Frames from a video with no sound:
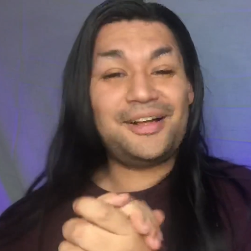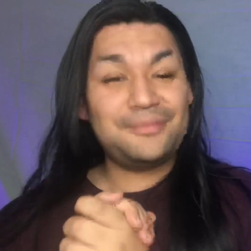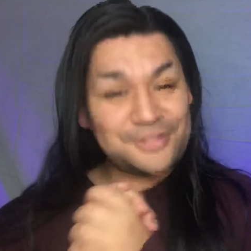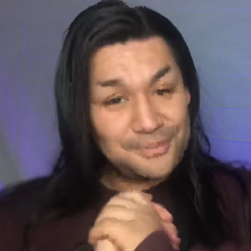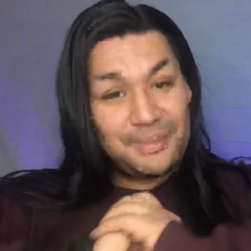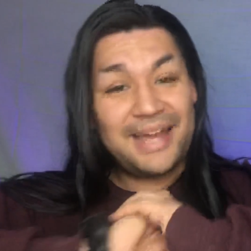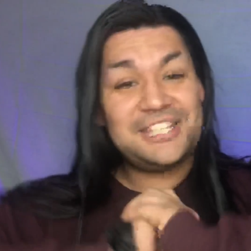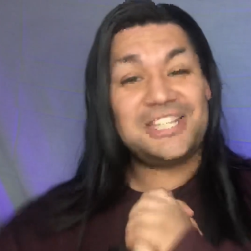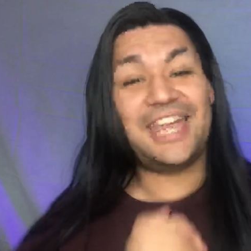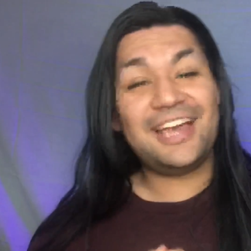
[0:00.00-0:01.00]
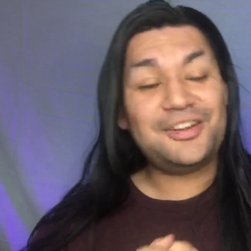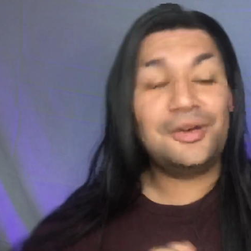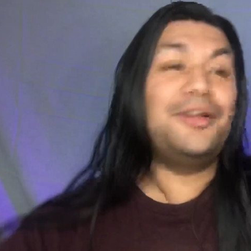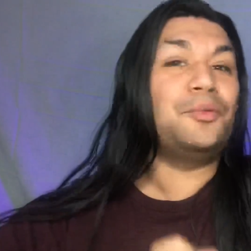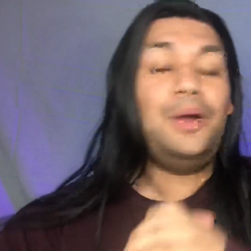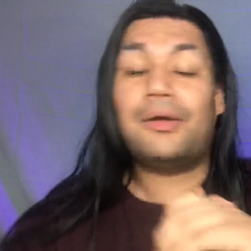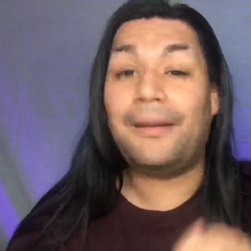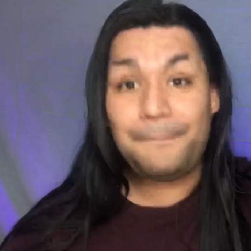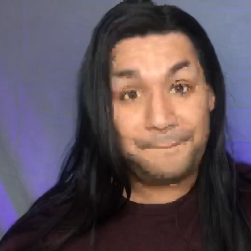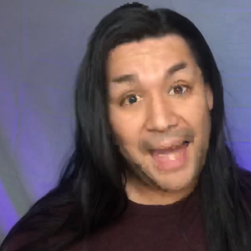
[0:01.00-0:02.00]
to my channel, or
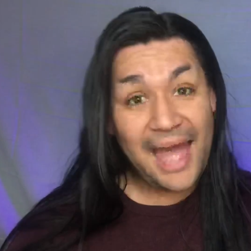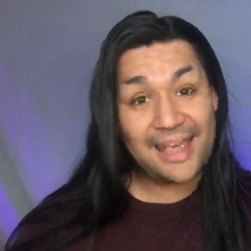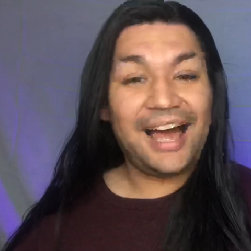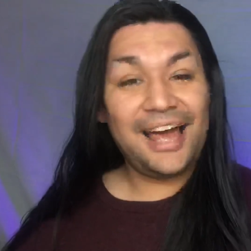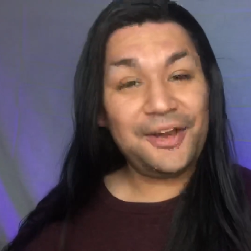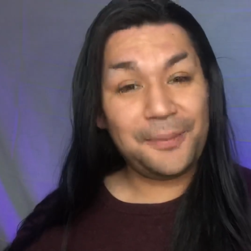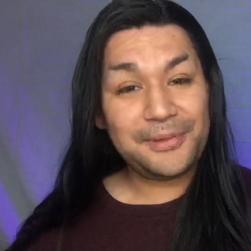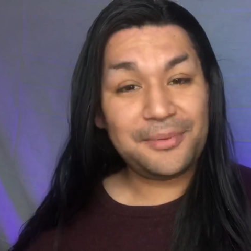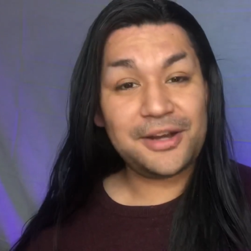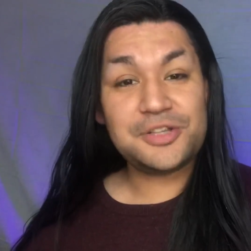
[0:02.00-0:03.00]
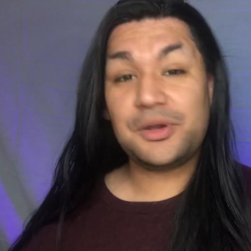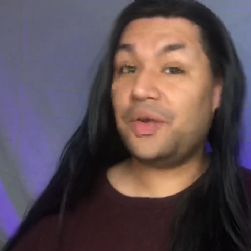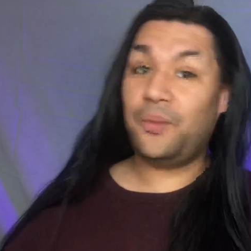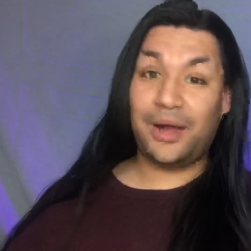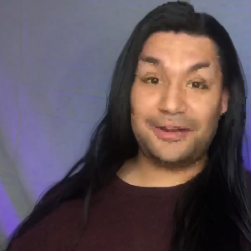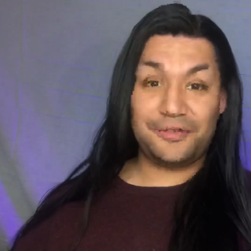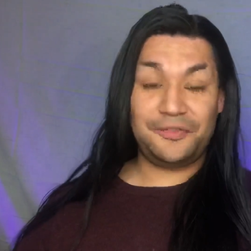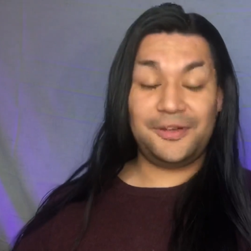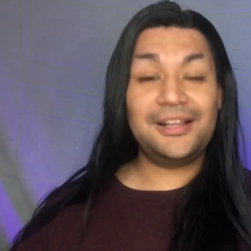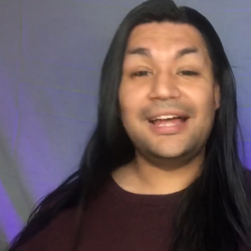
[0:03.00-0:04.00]
welcome back. I hope you are doing
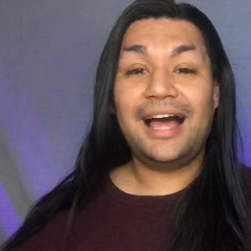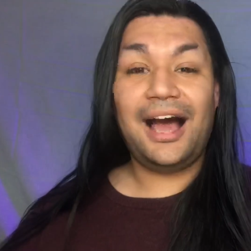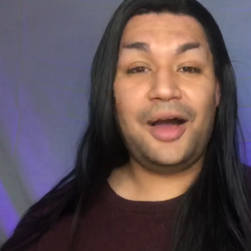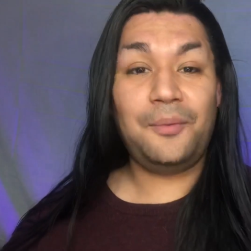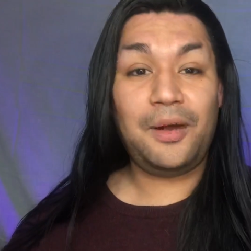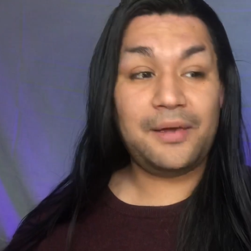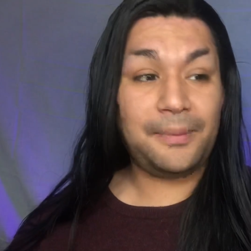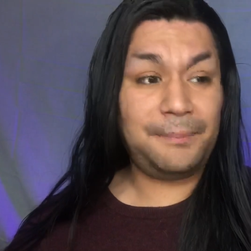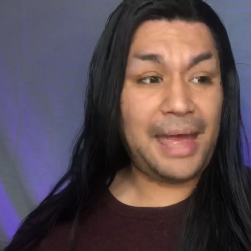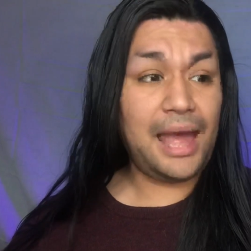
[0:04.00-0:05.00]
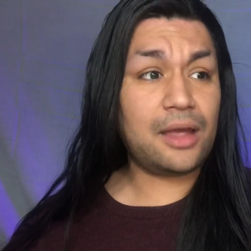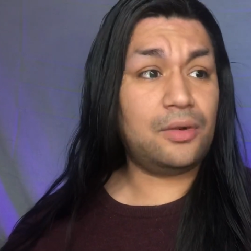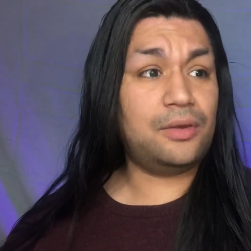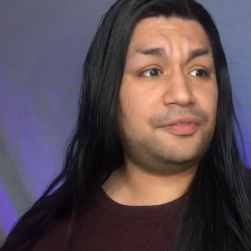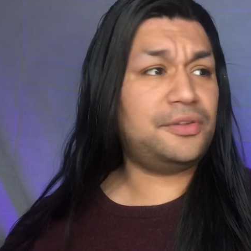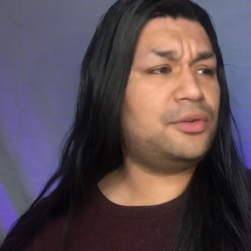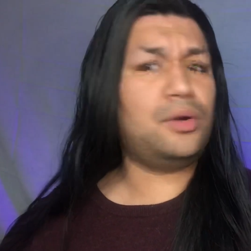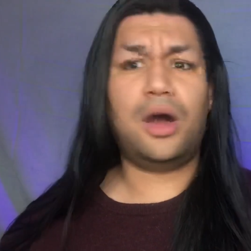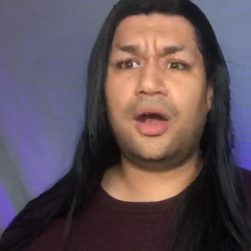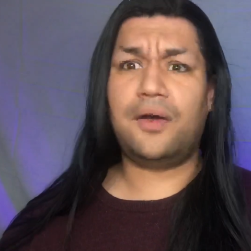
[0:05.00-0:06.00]
wonderful. Welcome back, or if
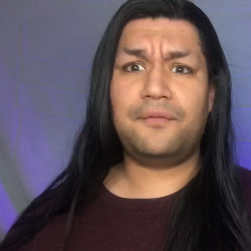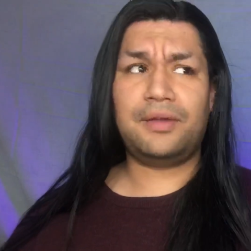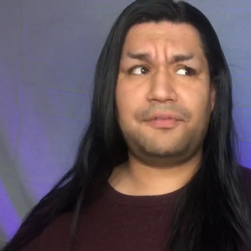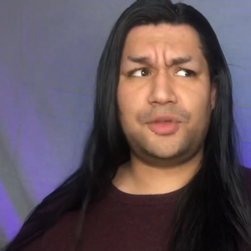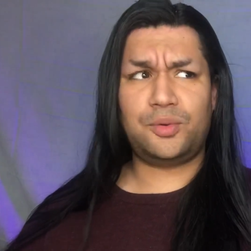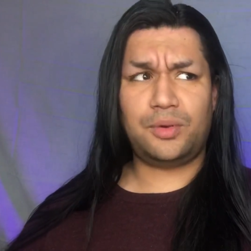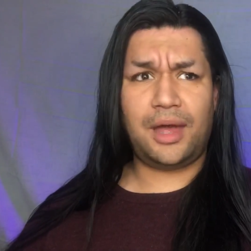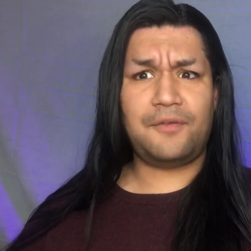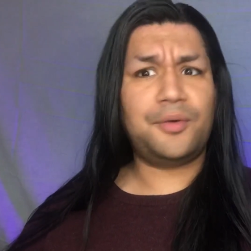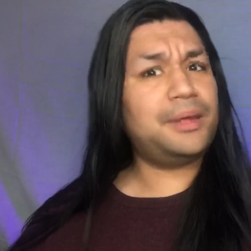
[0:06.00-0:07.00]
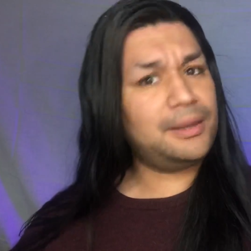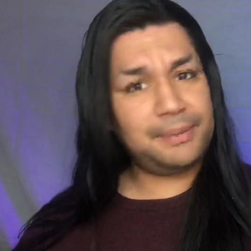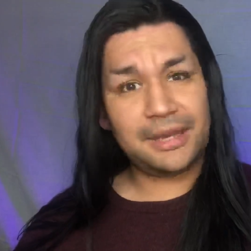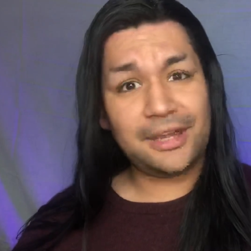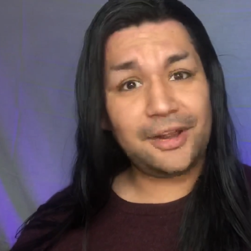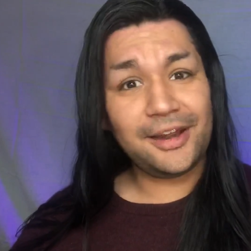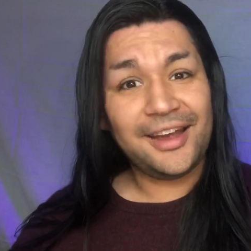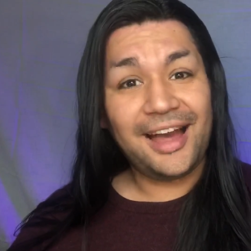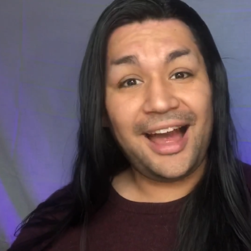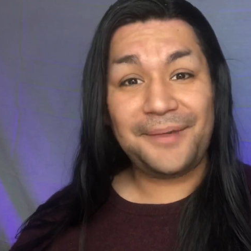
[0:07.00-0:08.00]
you have already been here.
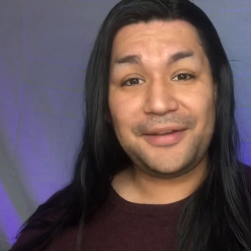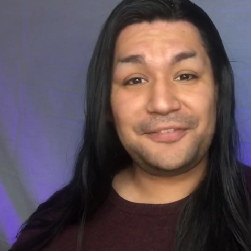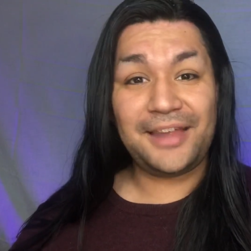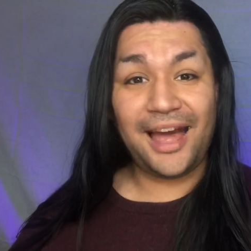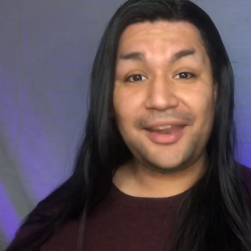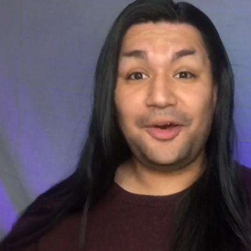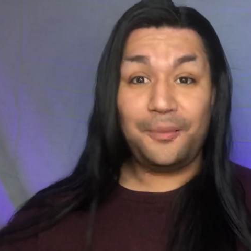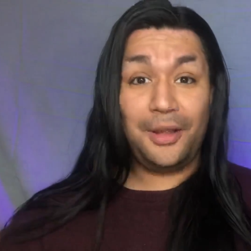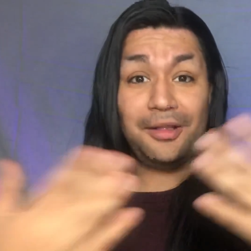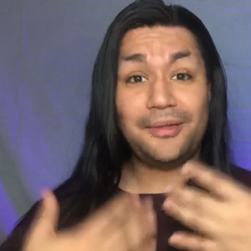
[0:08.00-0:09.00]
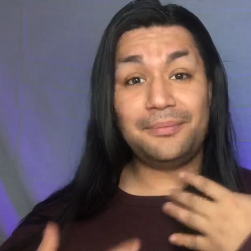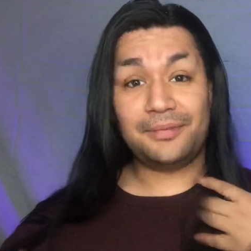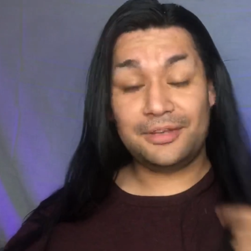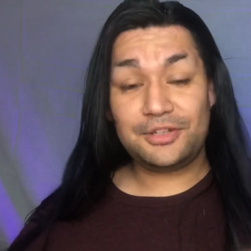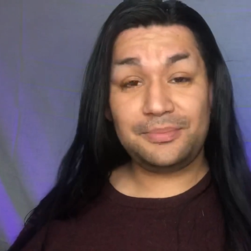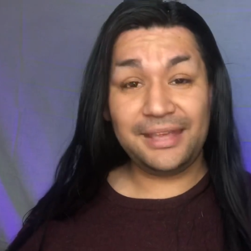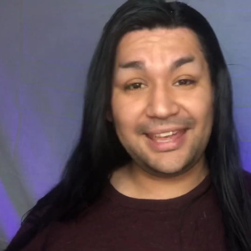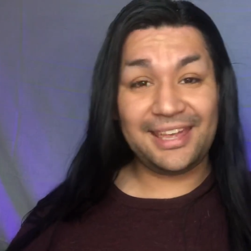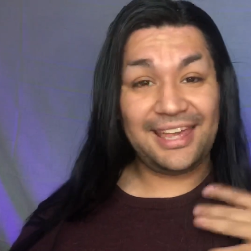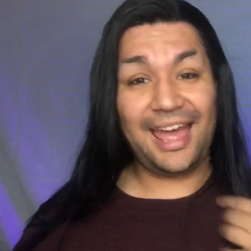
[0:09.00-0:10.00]
If not, welcome to
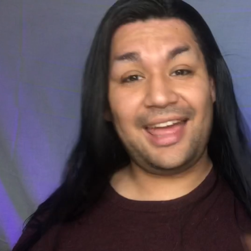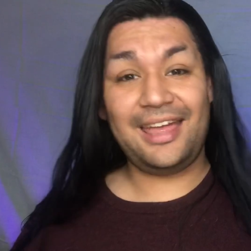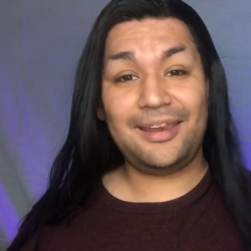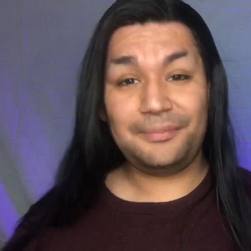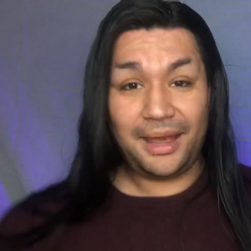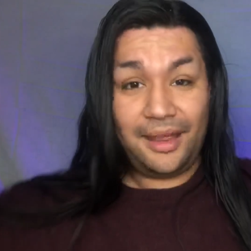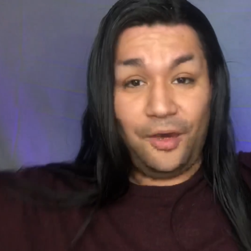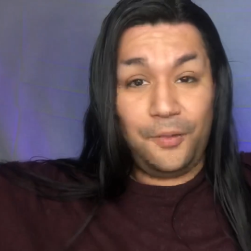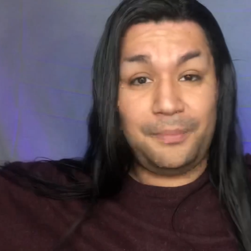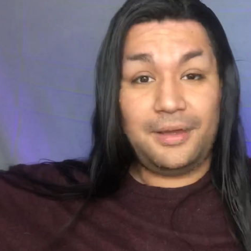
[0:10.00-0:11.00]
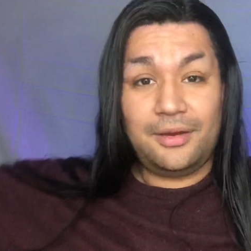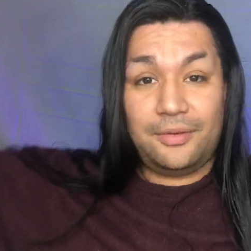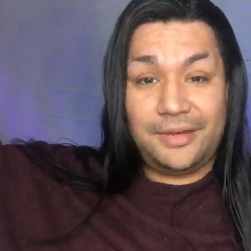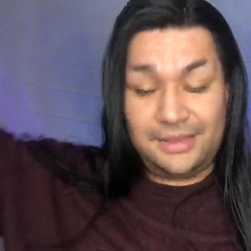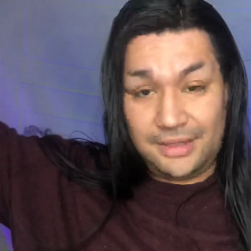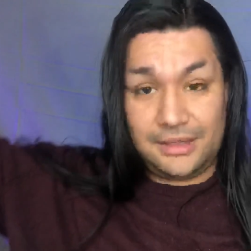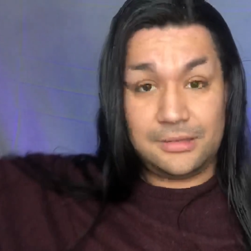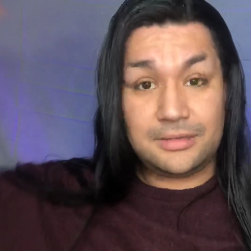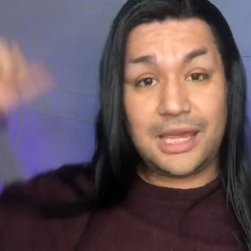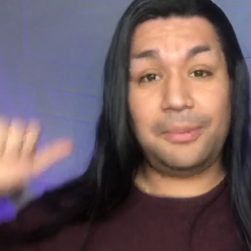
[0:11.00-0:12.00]
me in my home with the
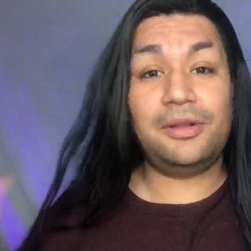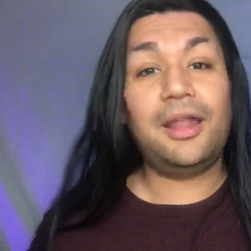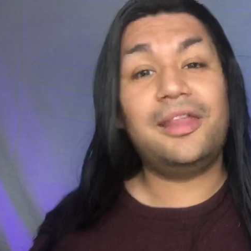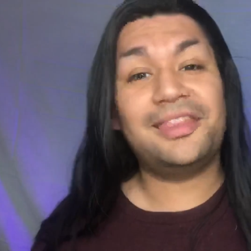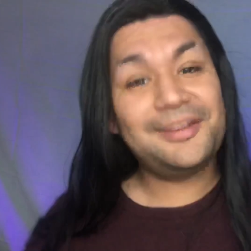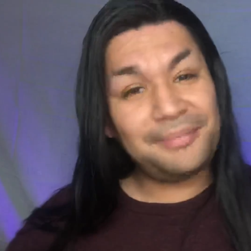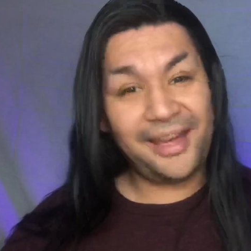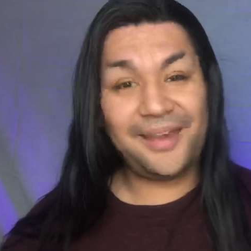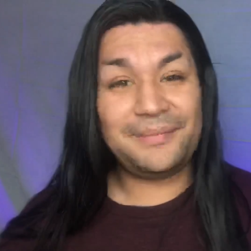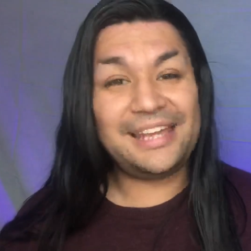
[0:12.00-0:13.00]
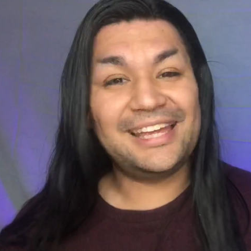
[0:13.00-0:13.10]
tablecloth behind me.